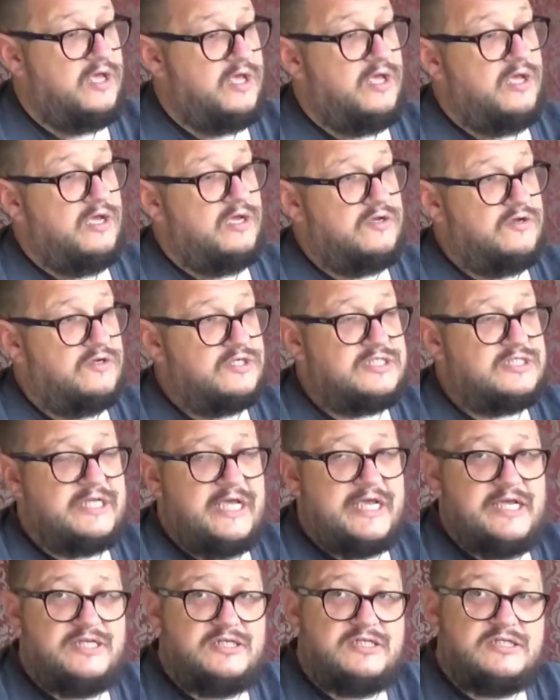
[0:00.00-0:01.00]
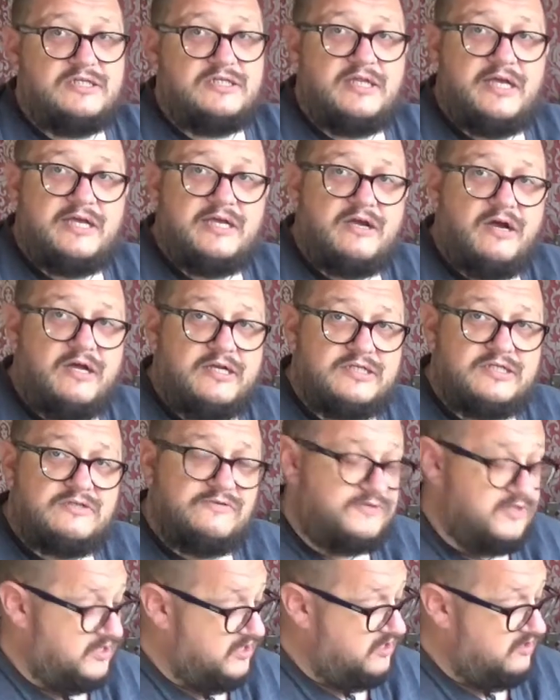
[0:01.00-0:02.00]
got stages and that kind of stuff
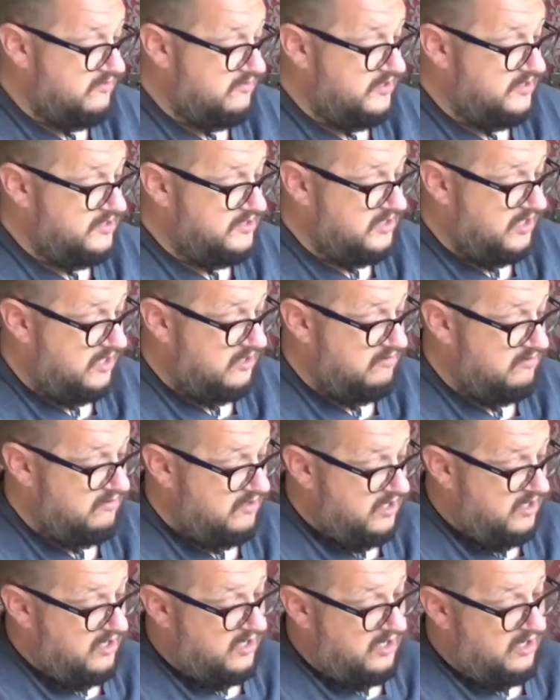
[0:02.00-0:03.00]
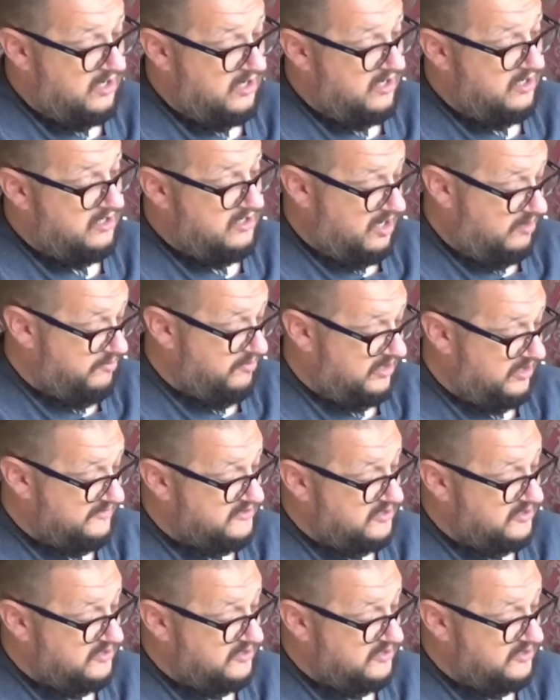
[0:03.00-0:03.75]
to deal with. So GoPro lives on